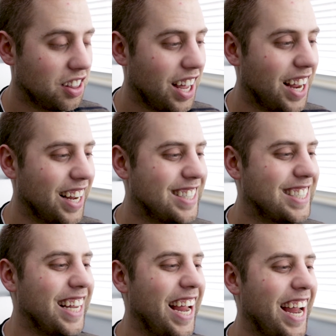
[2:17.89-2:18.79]

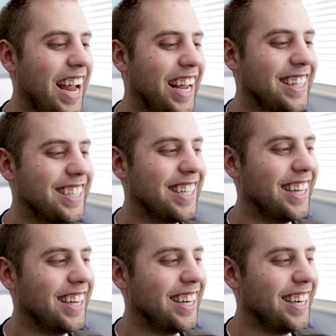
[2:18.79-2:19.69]
That's it?
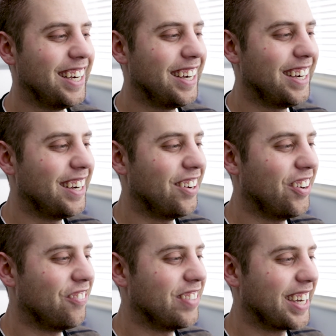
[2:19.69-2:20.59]

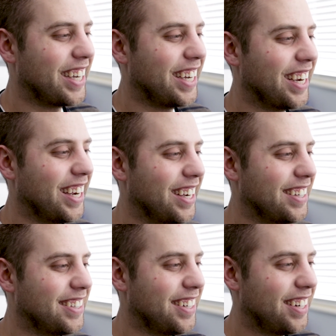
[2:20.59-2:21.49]
Oh my
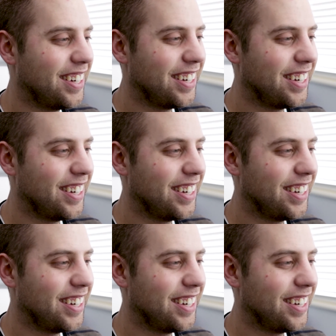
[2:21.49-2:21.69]
gosh.